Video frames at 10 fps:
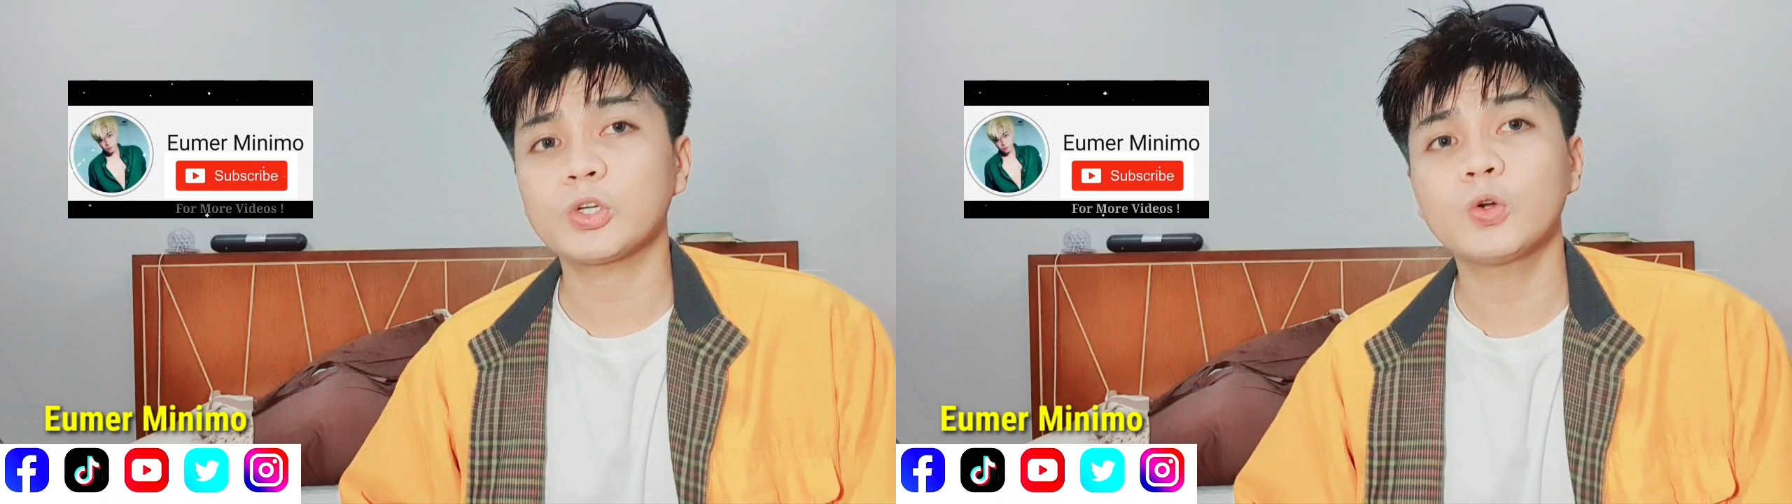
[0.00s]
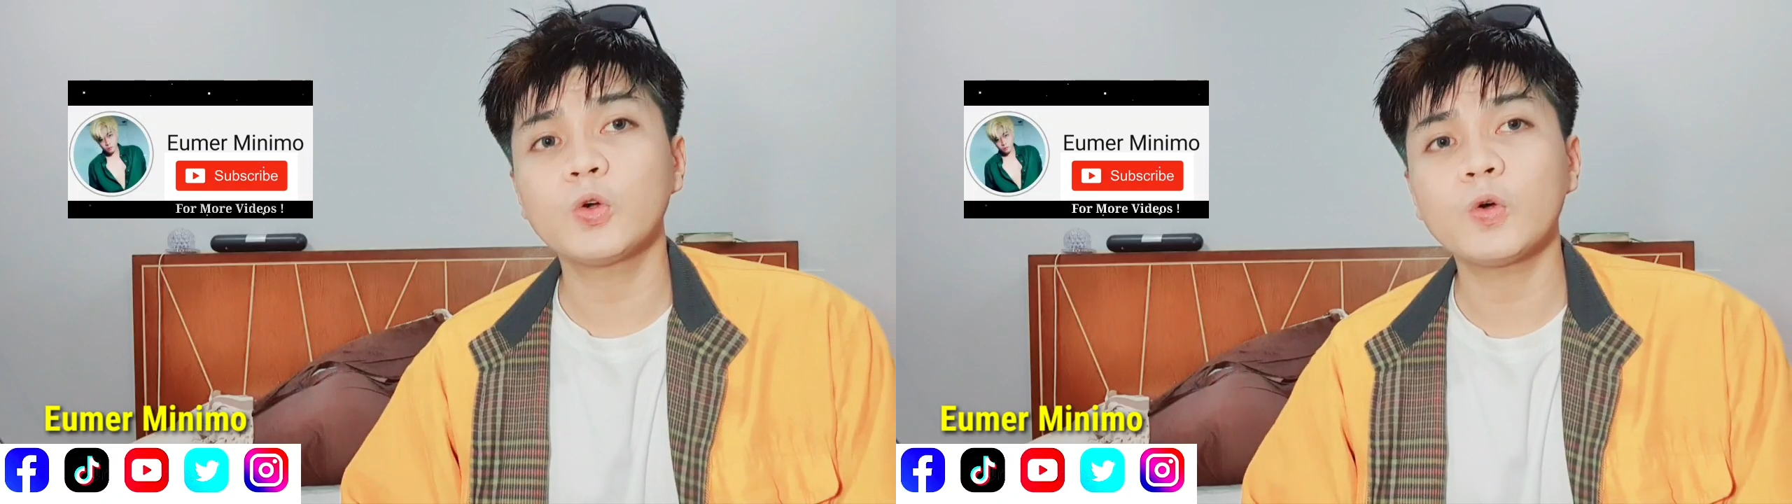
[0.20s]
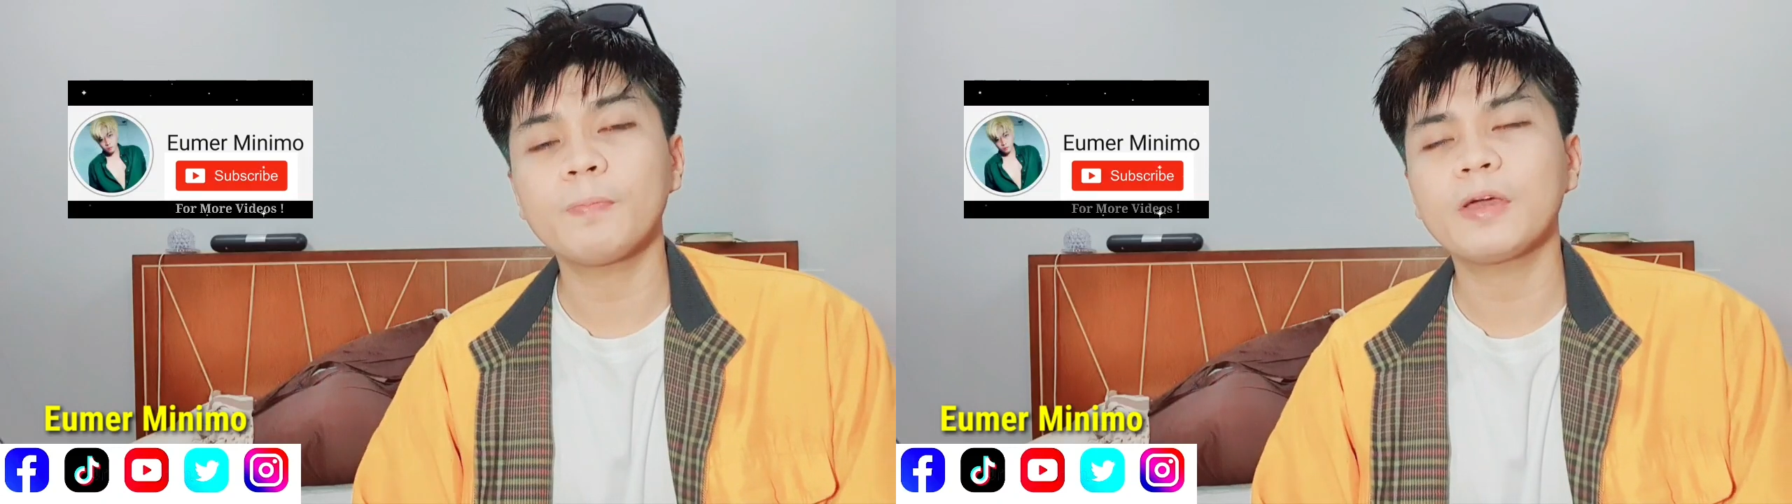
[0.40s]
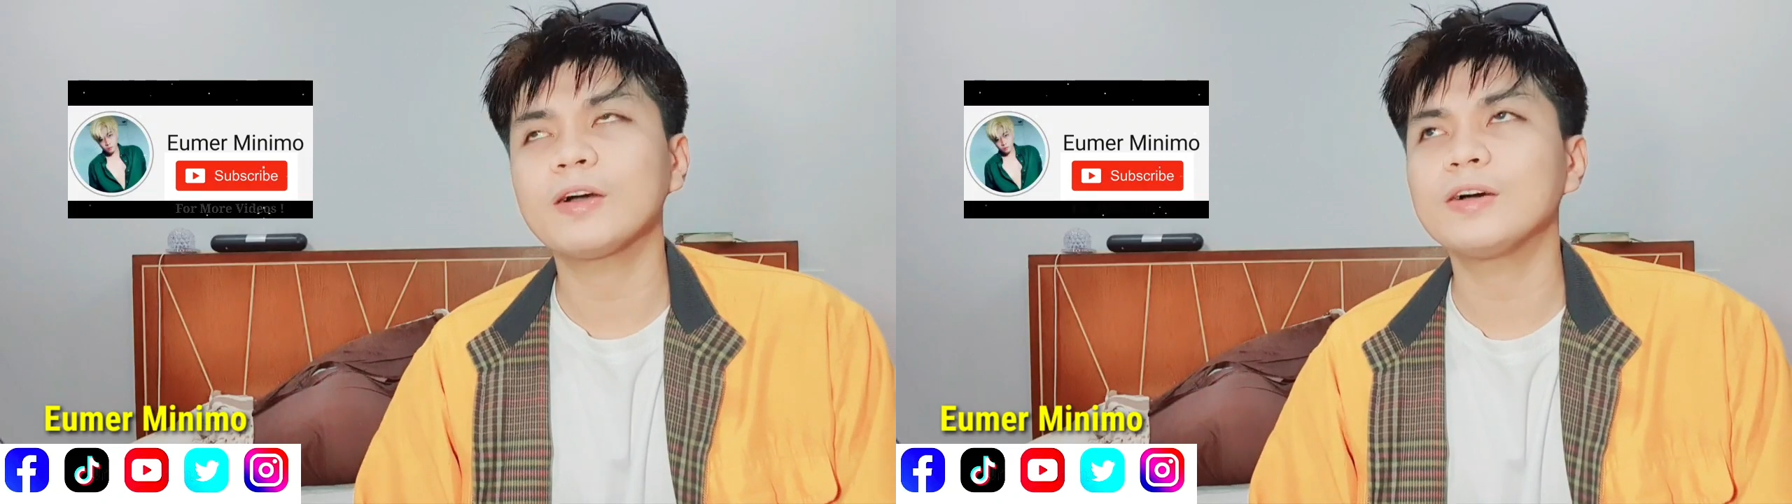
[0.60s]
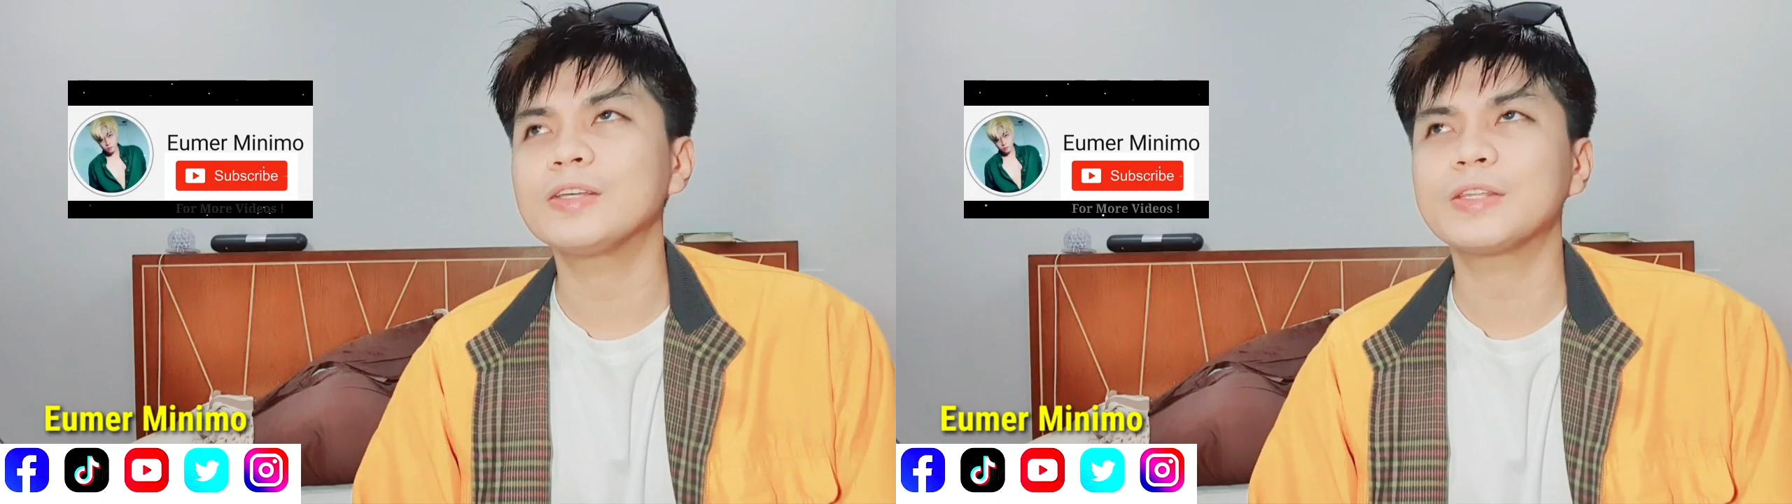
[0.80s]
group
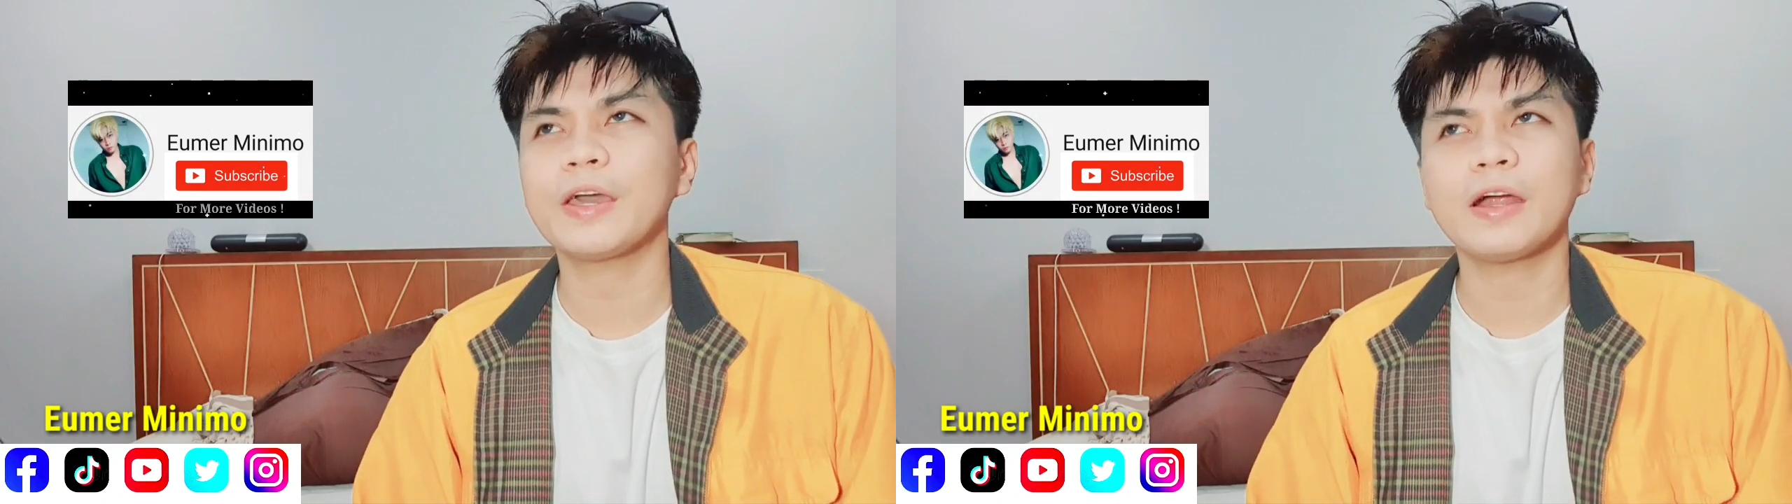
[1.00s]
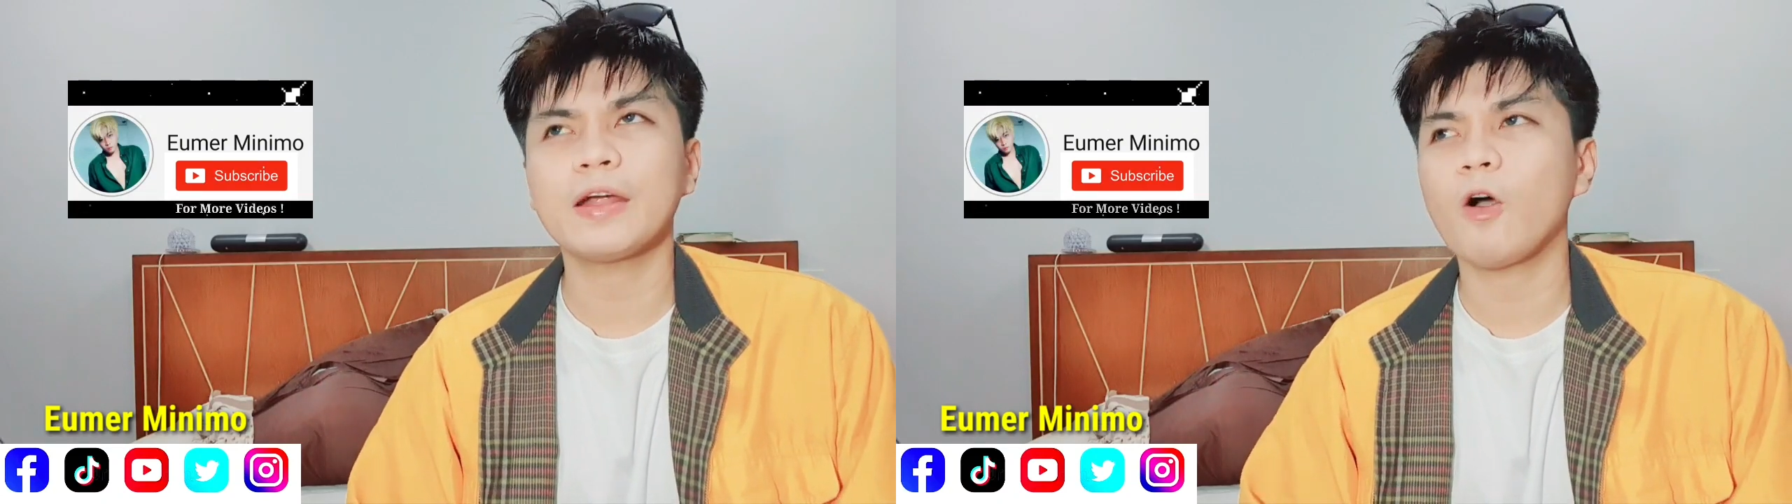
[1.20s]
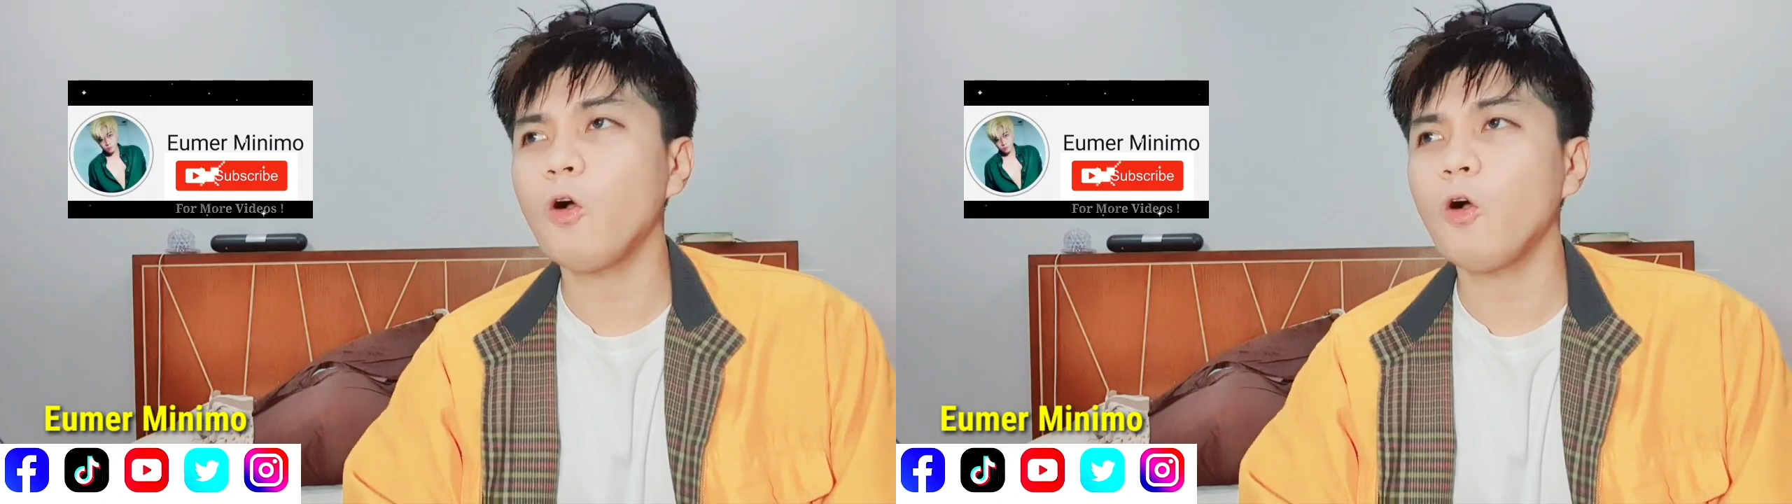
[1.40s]
because they are